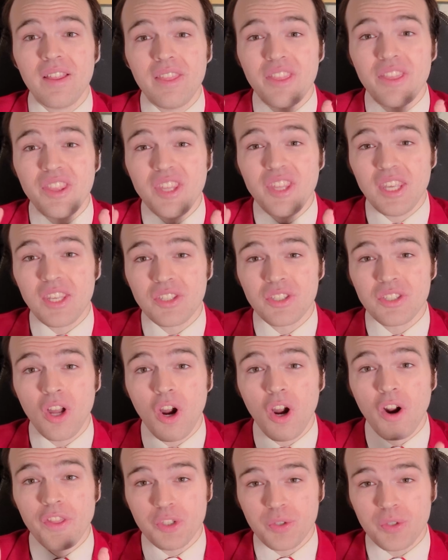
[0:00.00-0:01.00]
These
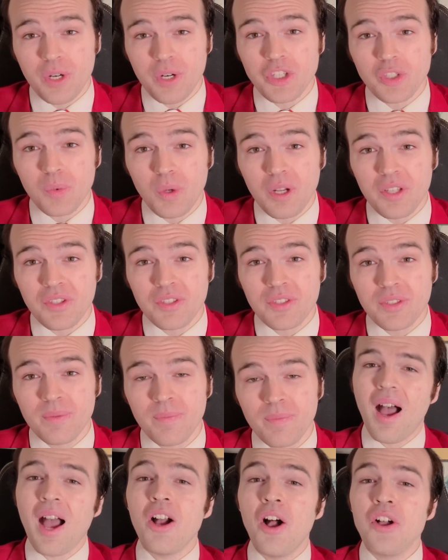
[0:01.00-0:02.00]
are the strangest ones.
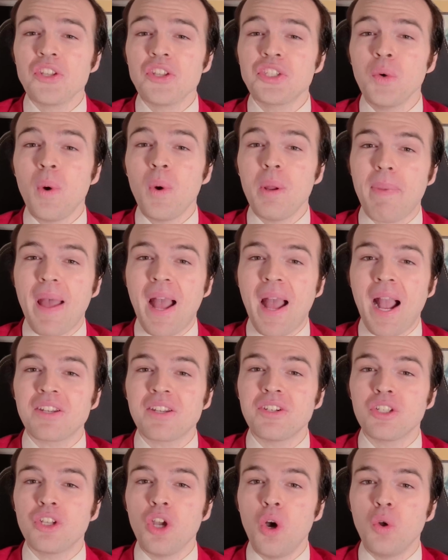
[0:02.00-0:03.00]
I also went back
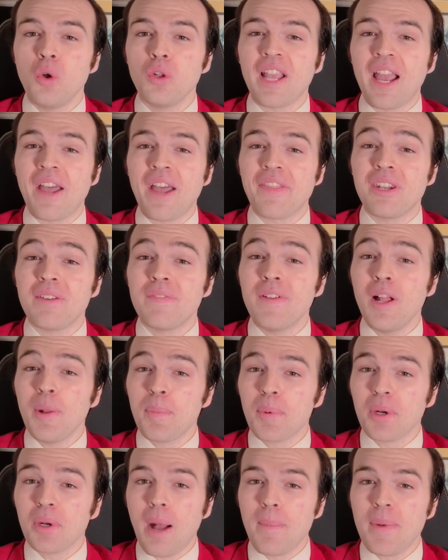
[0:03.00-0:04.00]
to go look at the
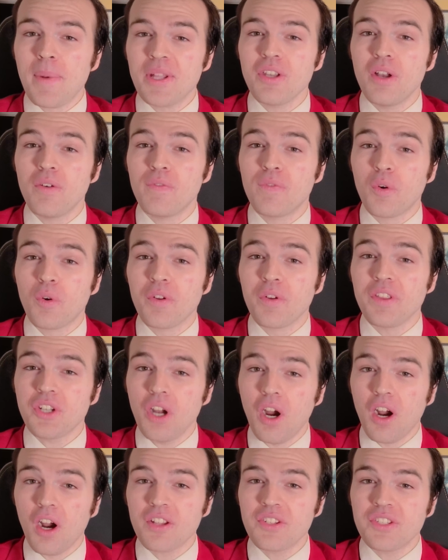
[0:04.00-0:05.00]
developer comments for these
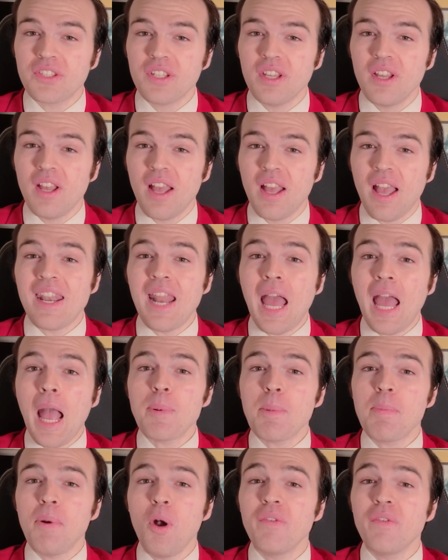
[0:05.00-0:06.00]
cards. And
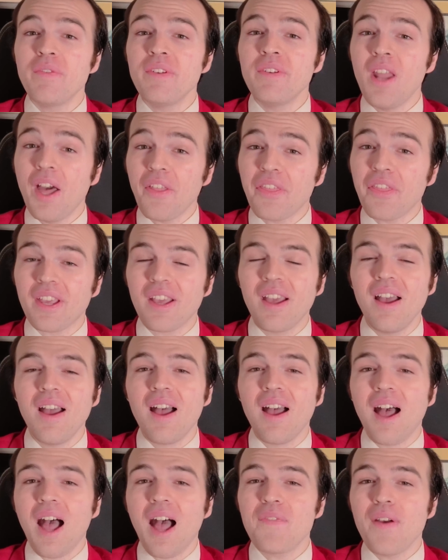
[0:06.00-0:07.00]
apropos of nothing,
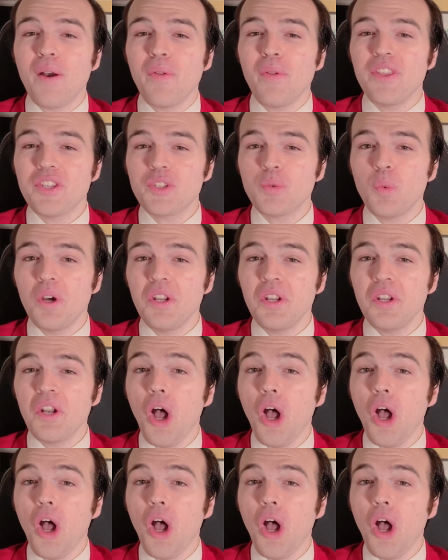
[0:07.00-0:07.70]
I found this one